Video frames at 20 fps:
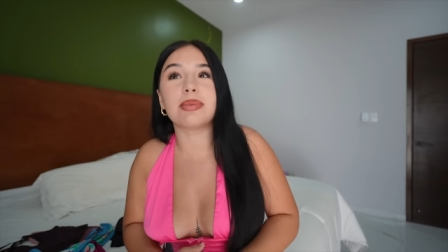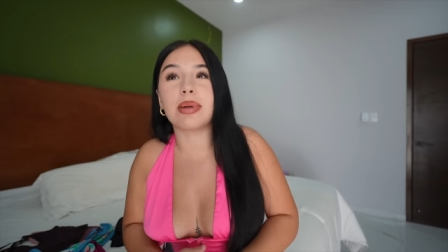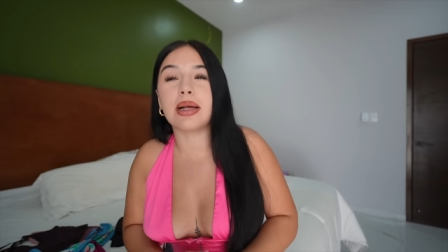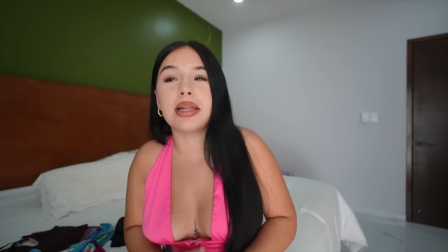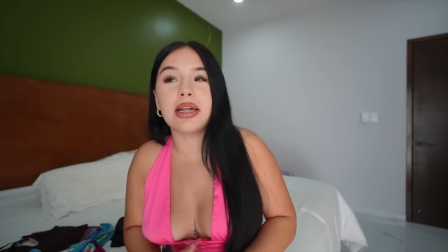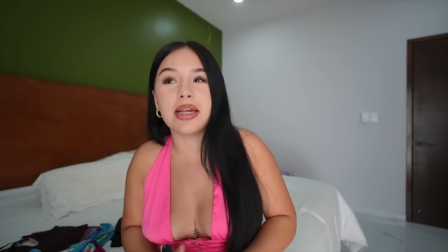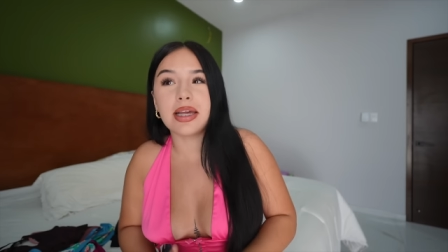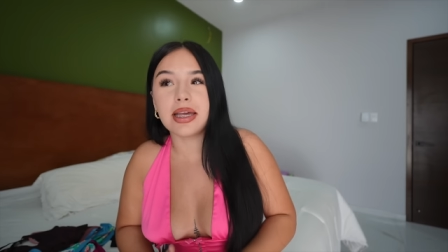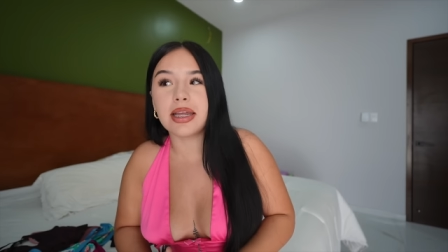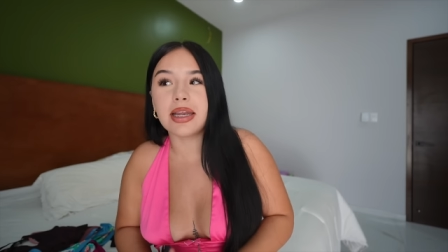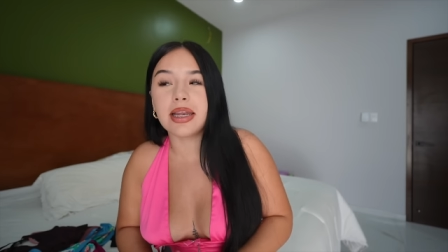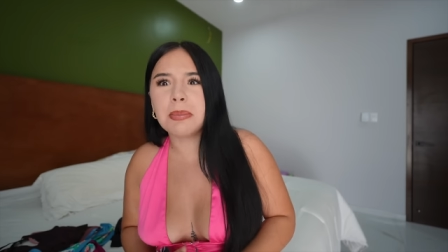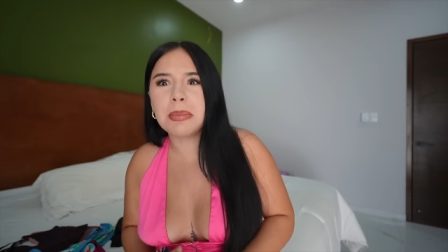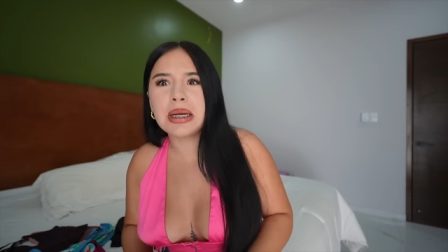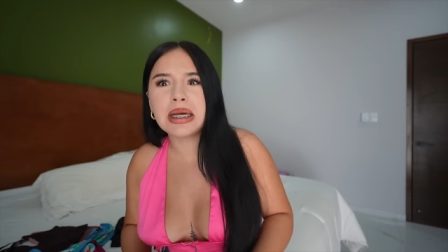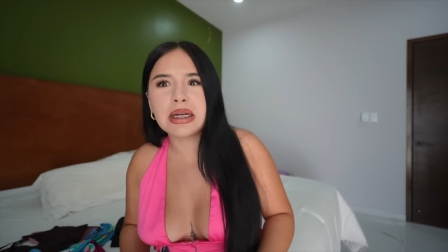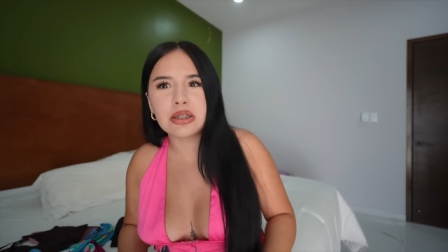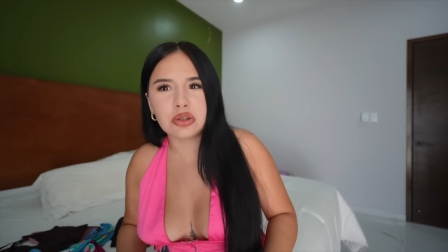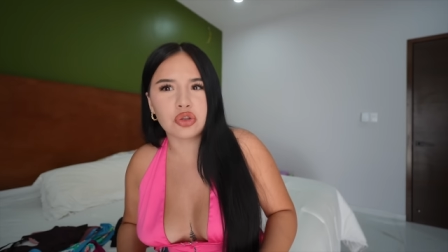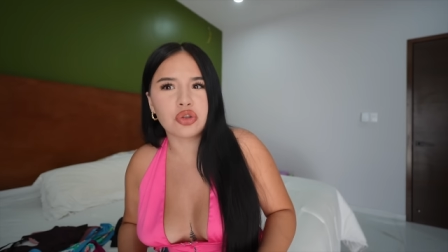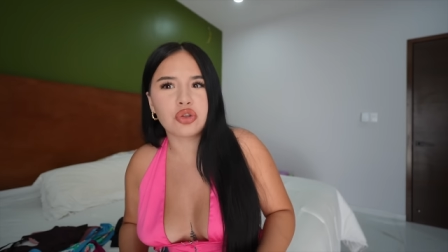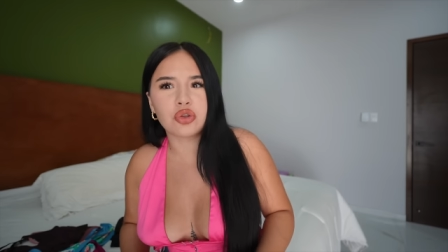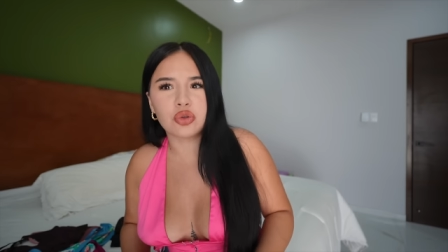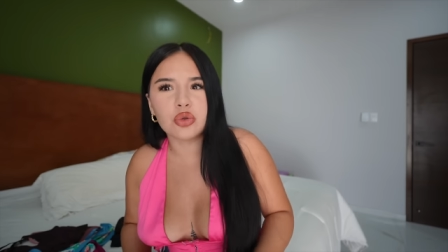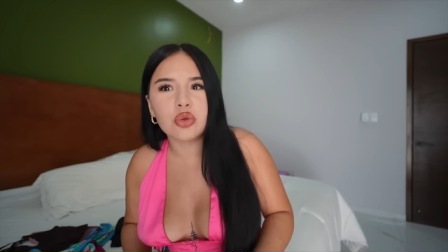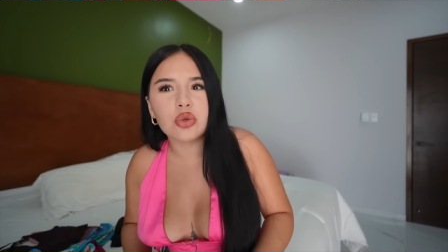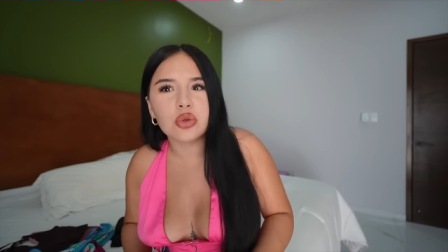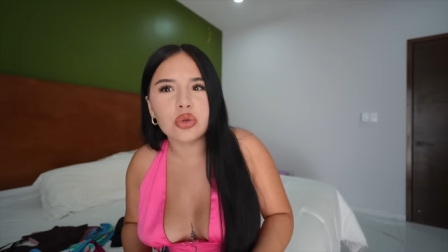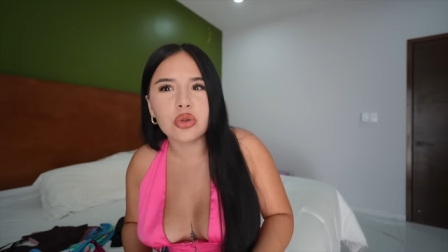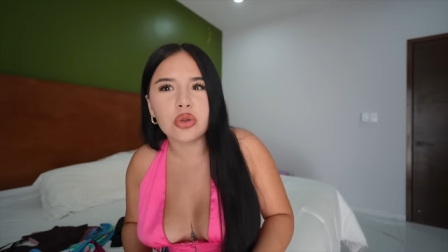probably in middle
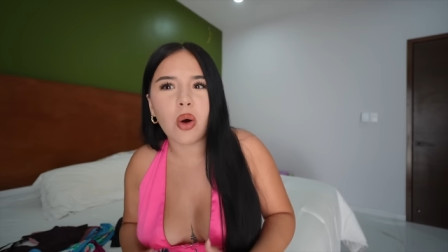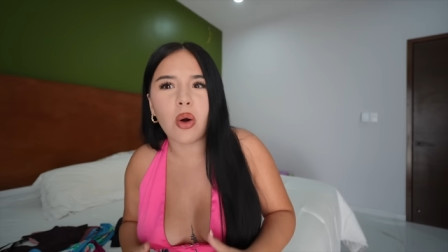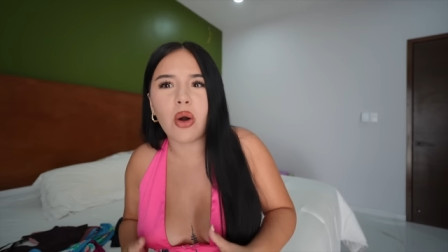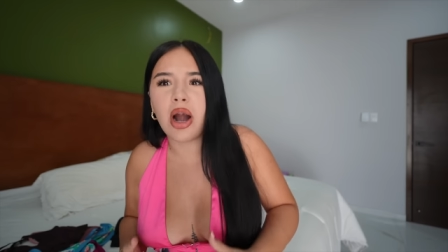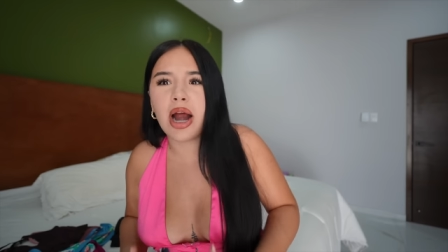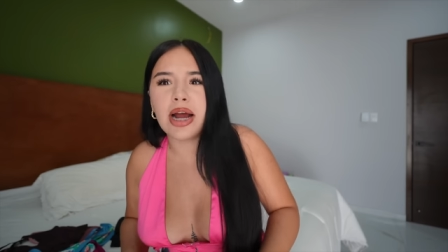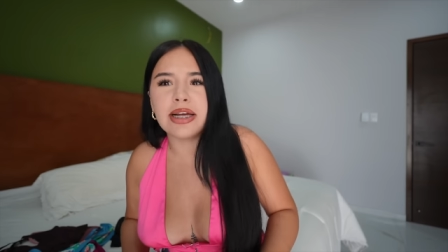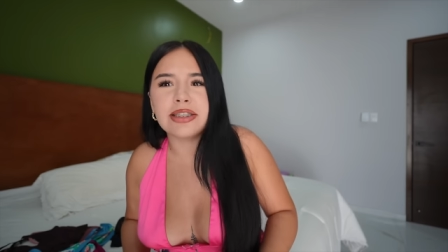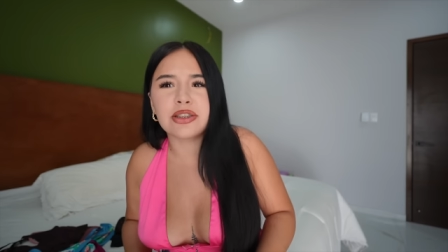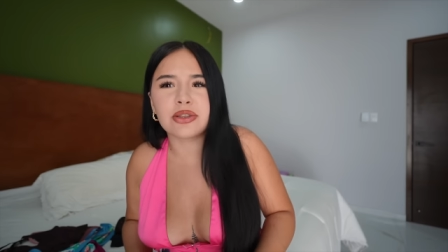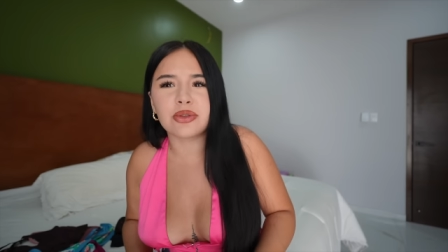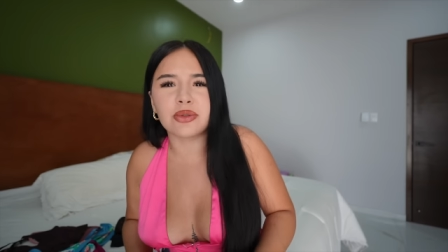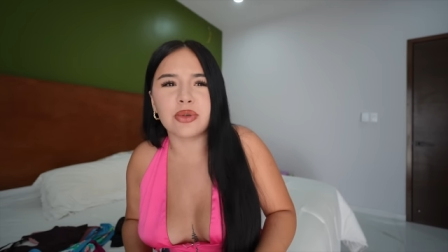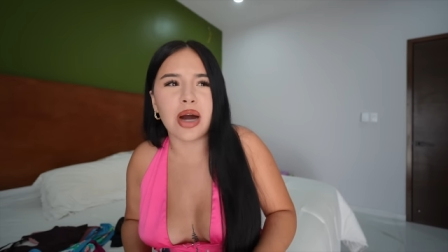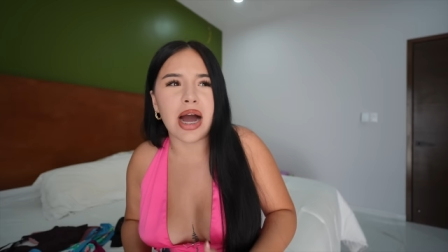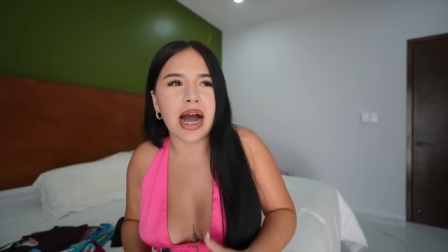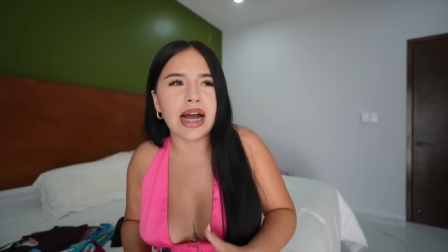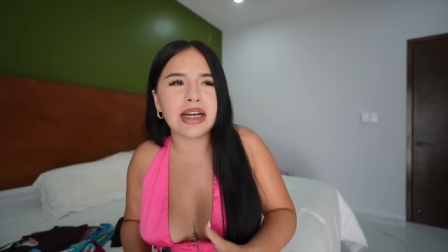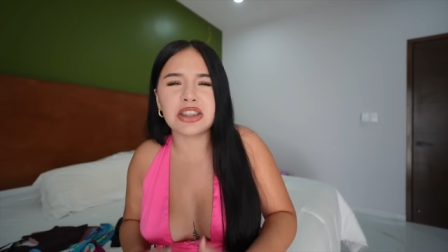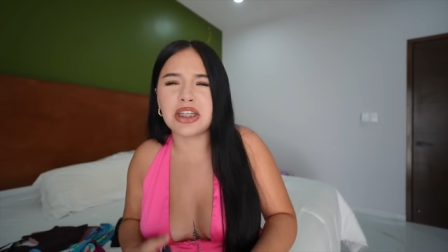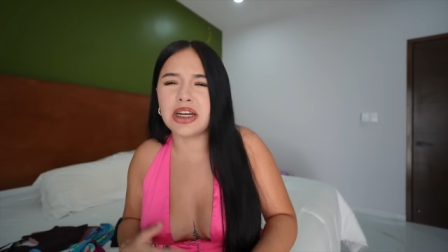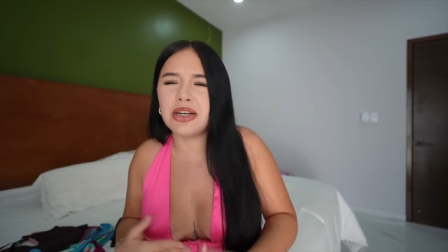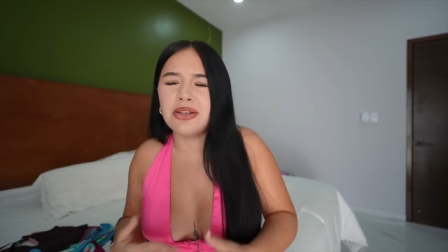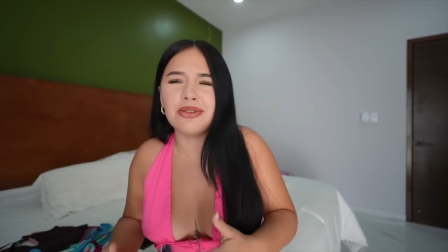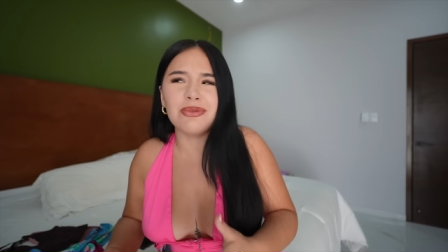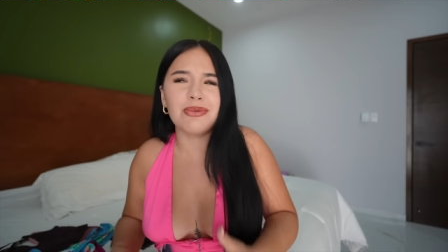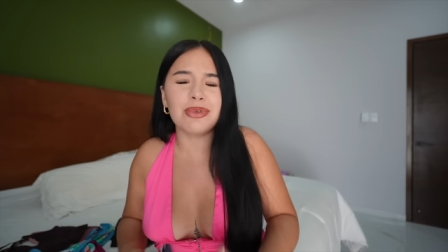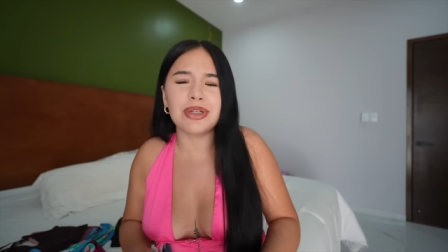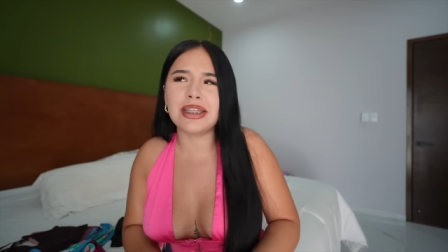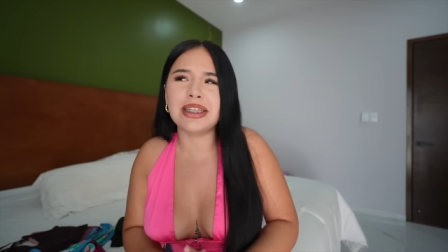school or high school. Actually, I
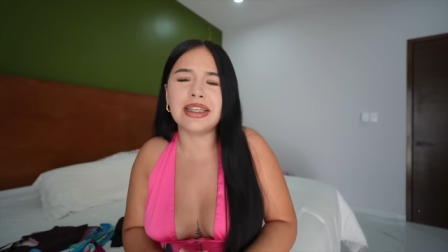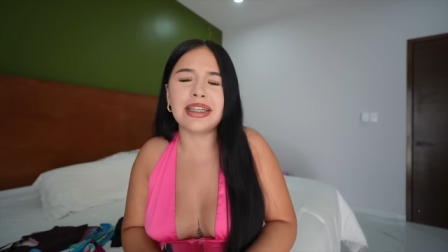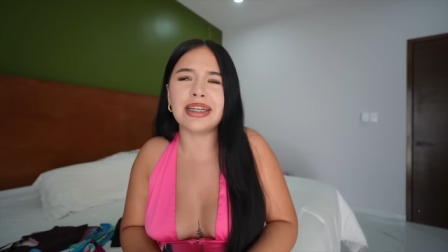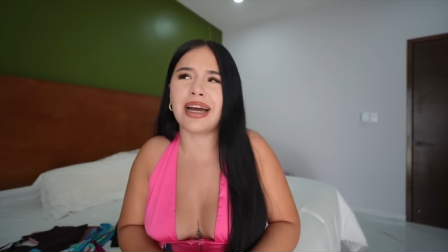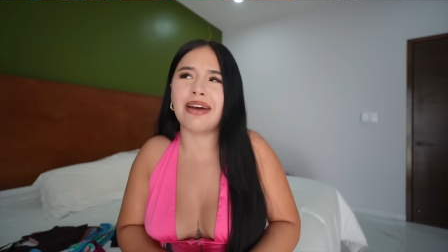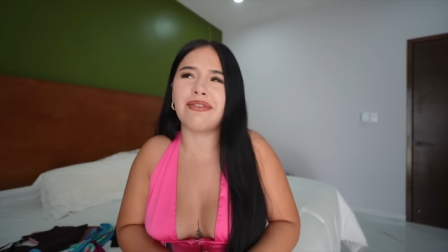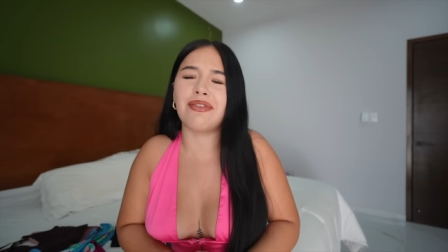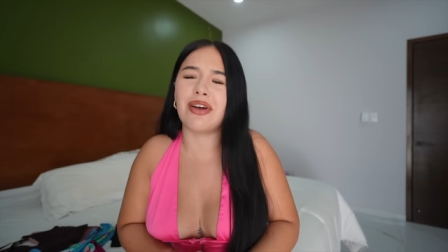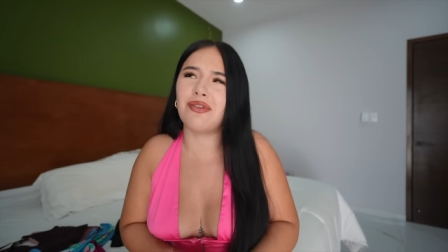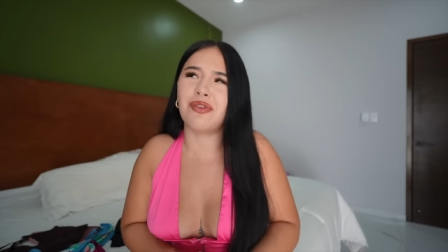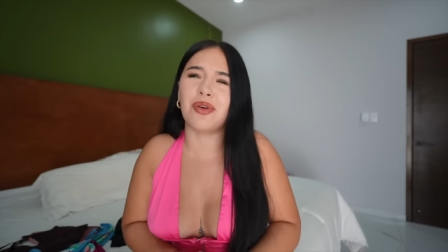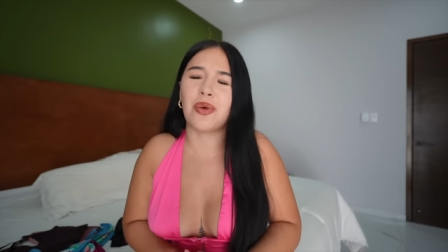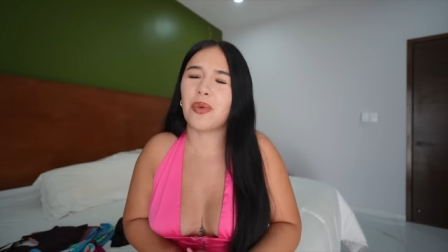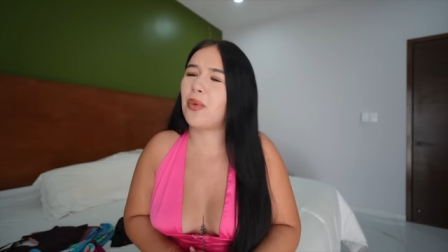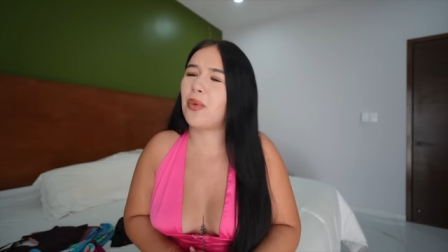don't really think I've ever